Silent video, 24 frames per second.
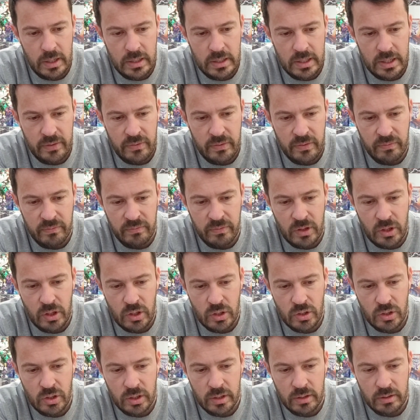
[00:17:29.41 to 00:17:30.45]
different
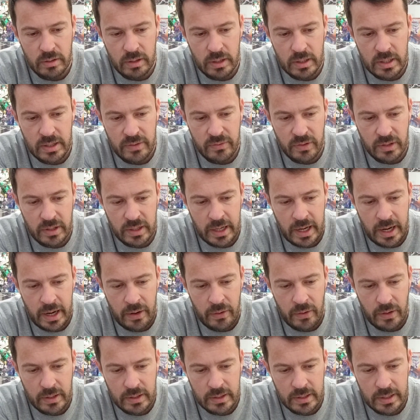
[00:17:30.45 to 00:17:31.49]
version, a different
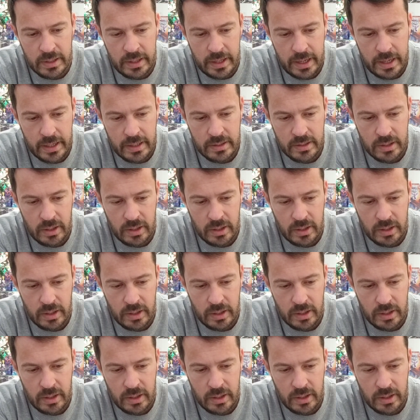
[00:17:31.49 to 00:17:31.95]
character there,